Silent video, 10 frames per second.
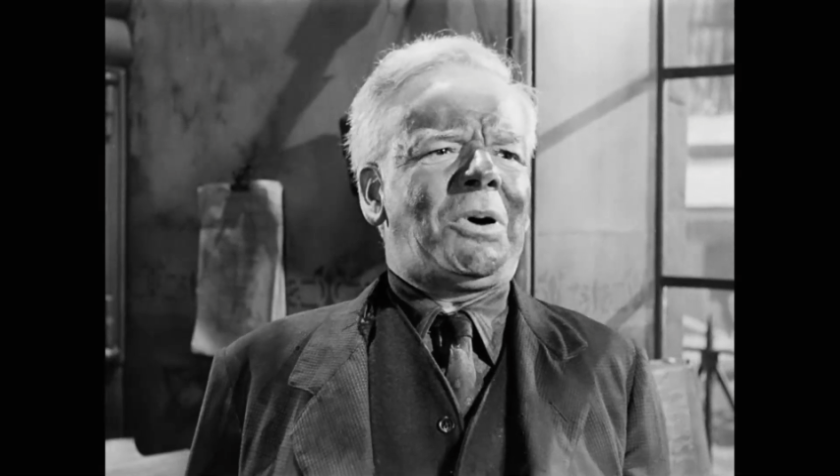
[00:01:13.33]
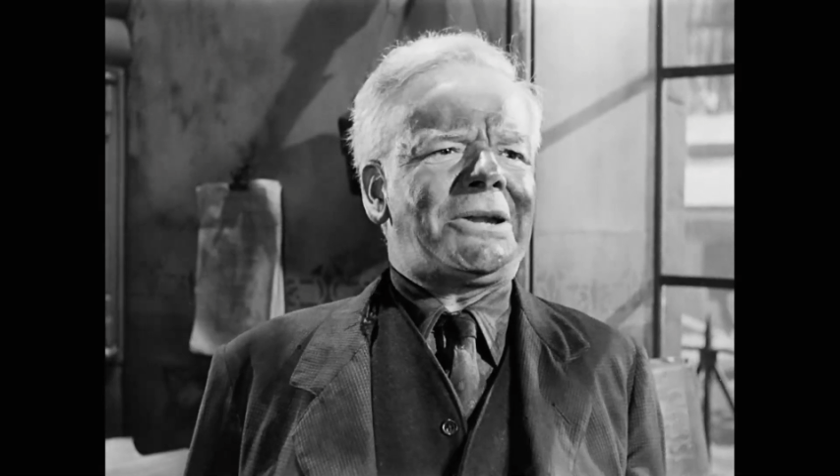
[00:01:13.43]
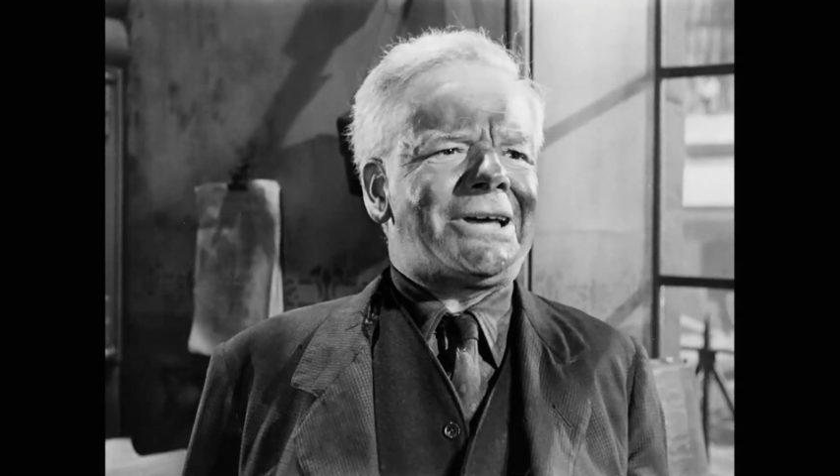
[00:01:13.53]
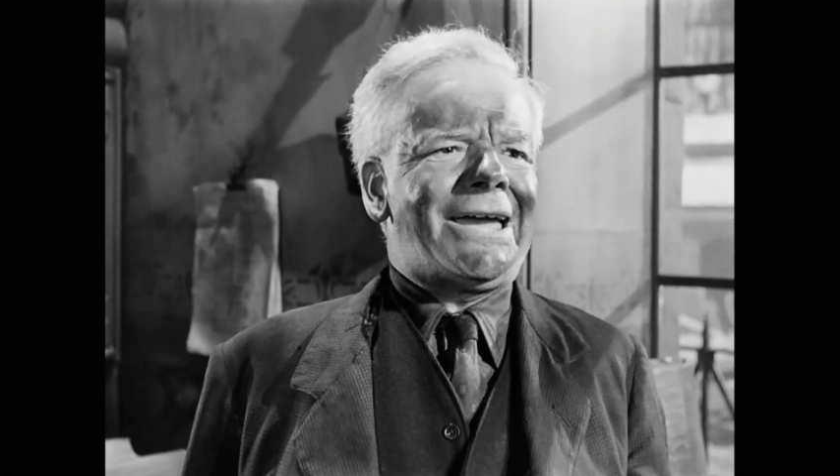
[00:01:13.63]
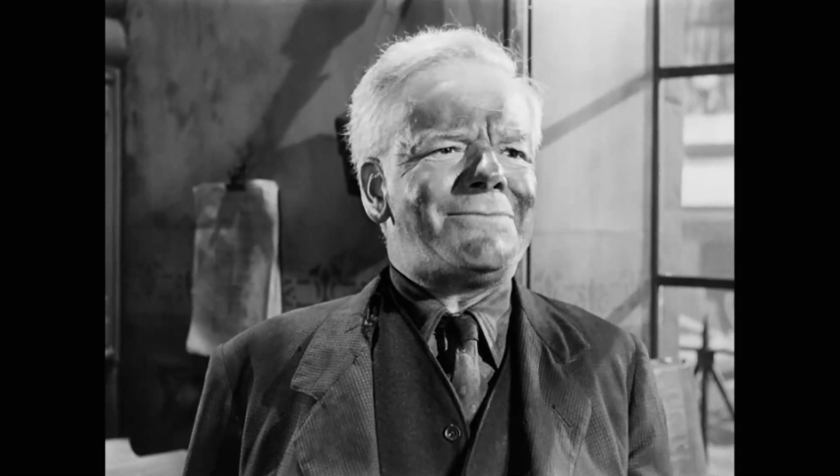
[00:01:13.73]

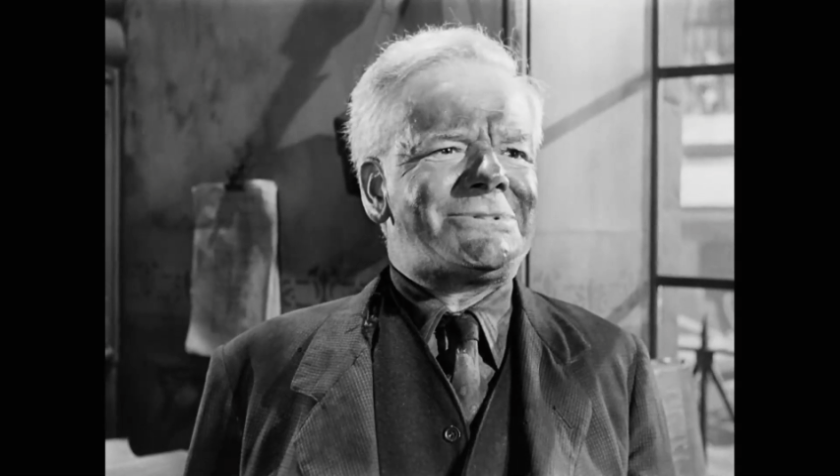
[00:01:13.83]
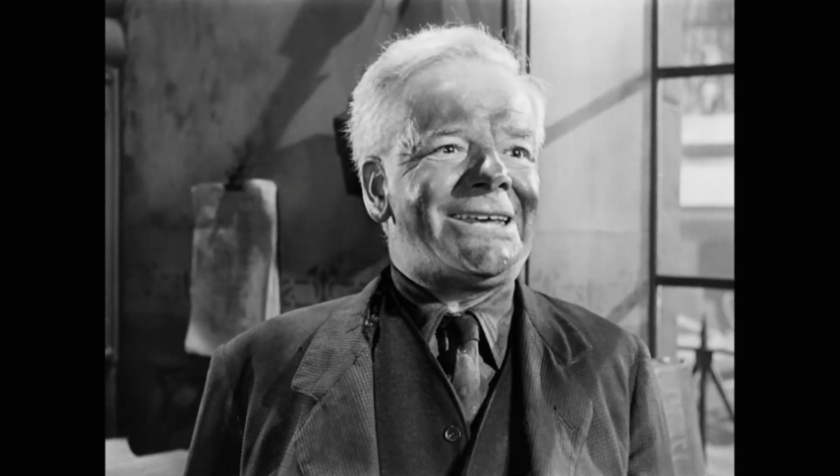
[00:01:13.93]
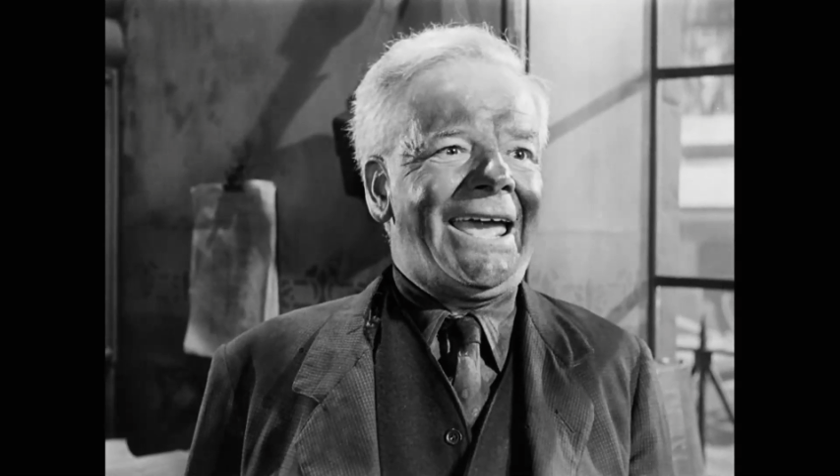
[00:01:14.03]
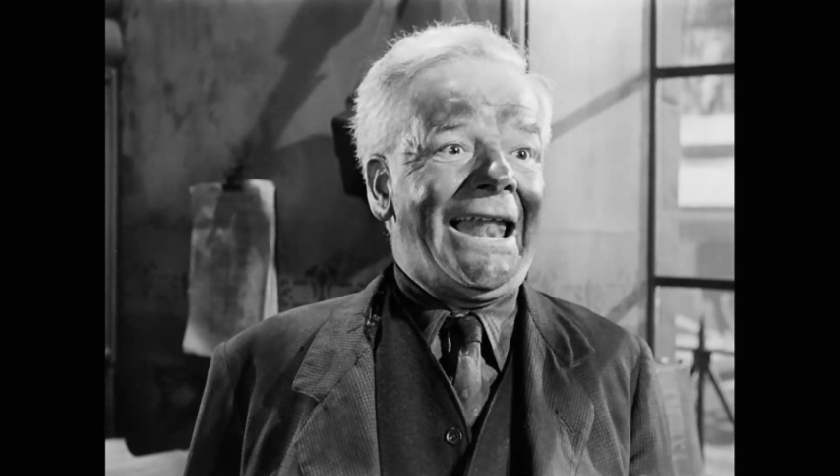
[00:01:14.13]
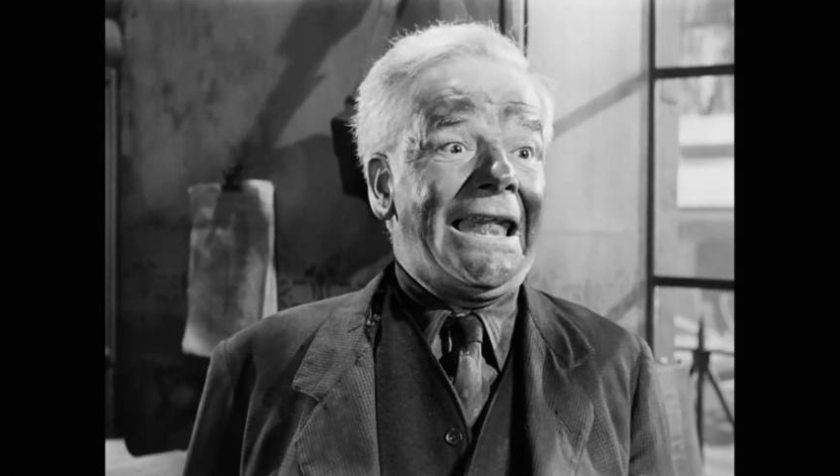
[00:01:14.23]
But I'm
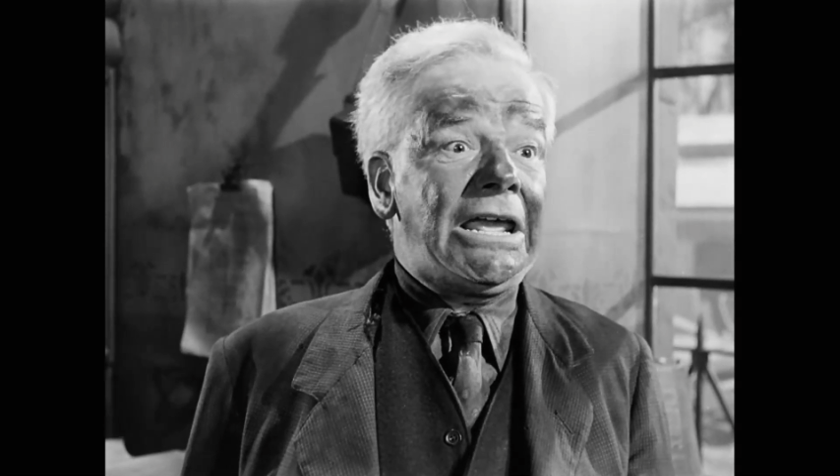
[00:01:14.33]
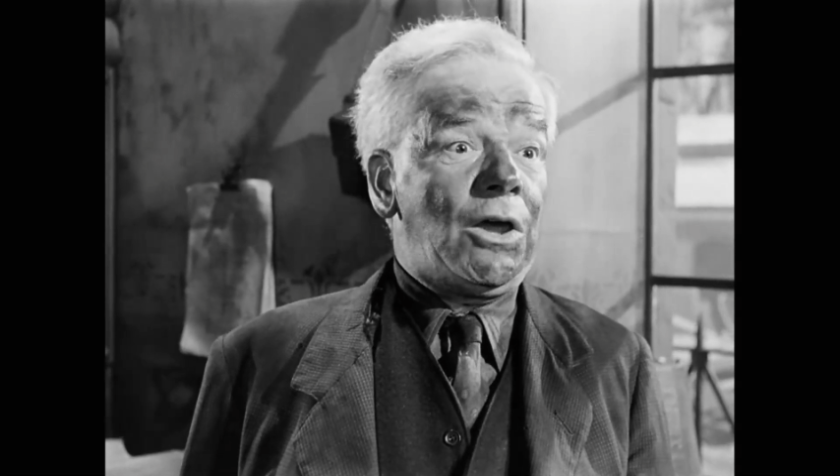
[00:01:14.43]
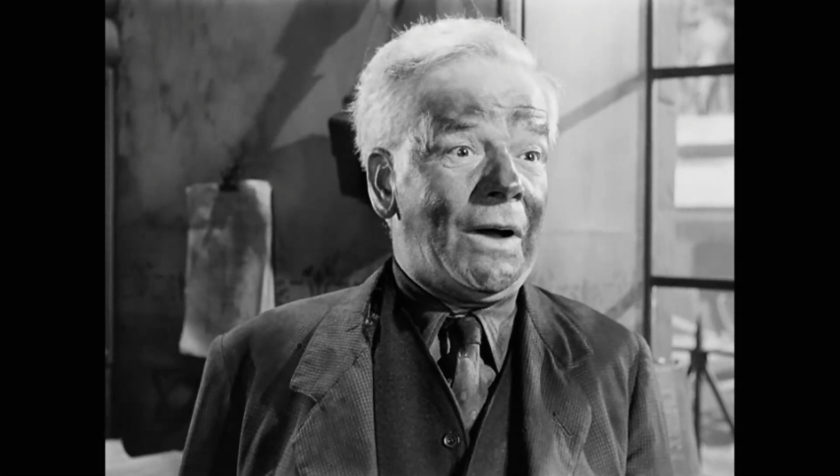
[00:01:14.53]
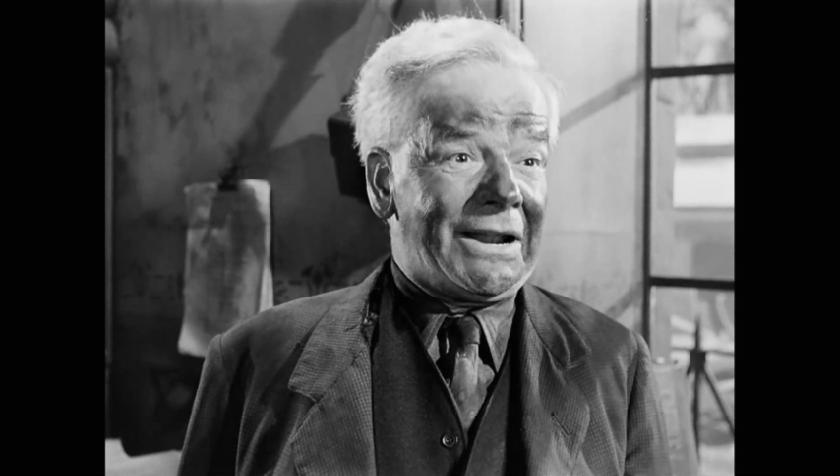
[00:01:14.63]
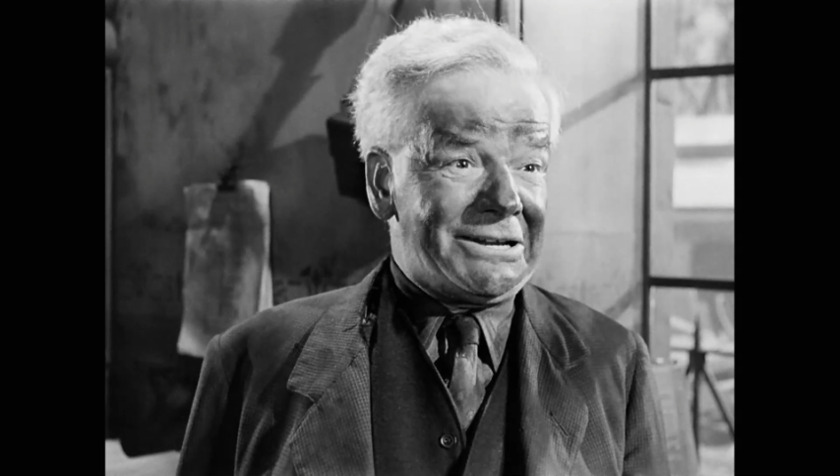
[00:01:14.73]
telling
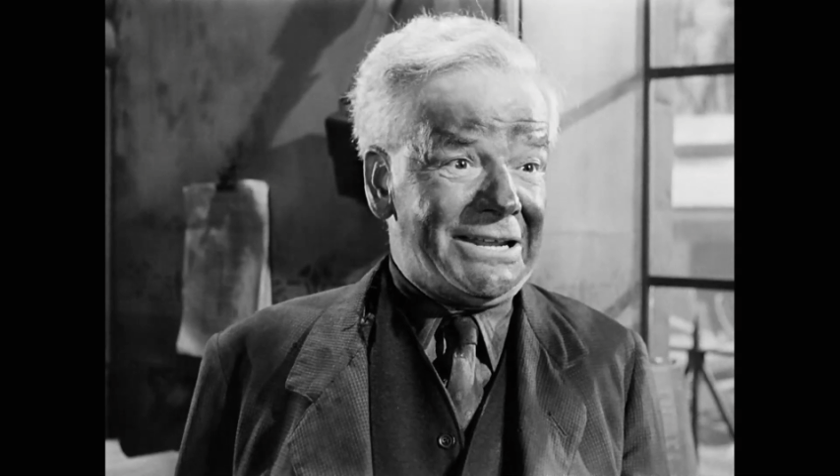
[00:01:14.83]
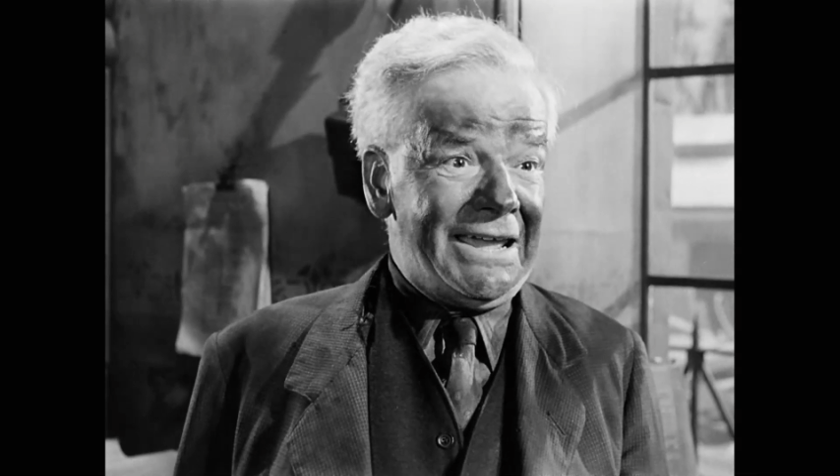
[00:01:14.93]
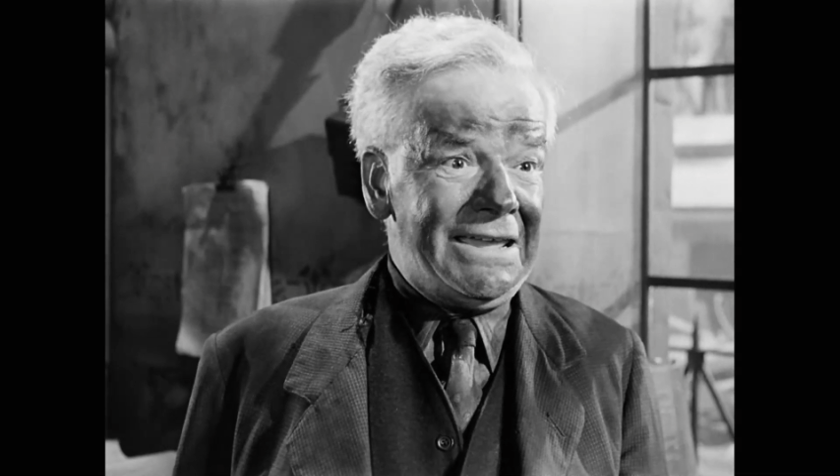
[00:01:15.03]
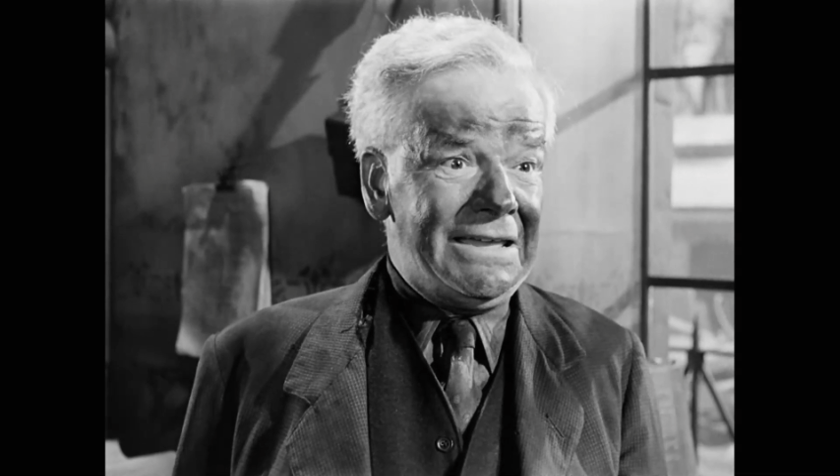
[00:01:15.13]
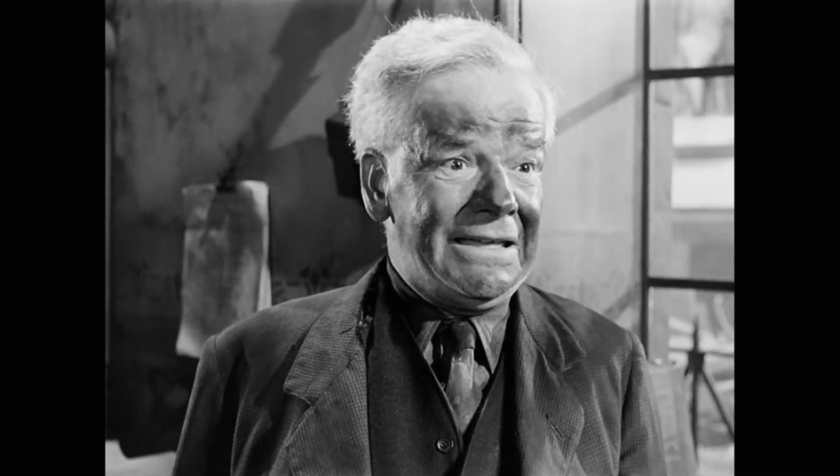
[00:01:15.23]
you, aren't
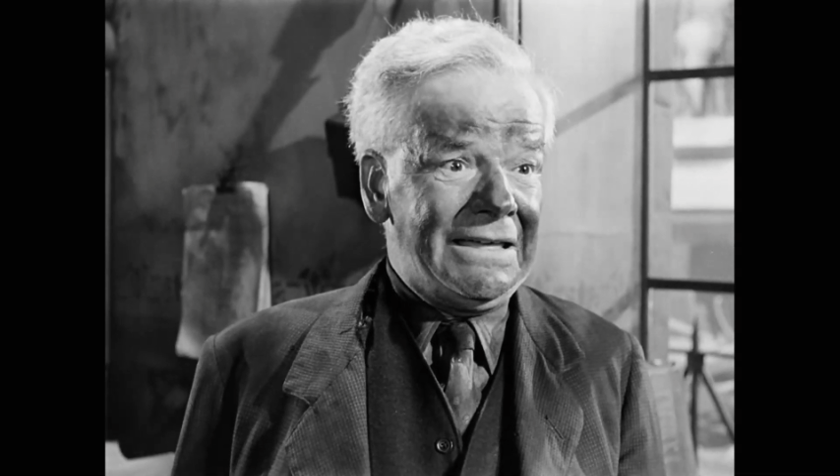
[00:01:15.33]
I?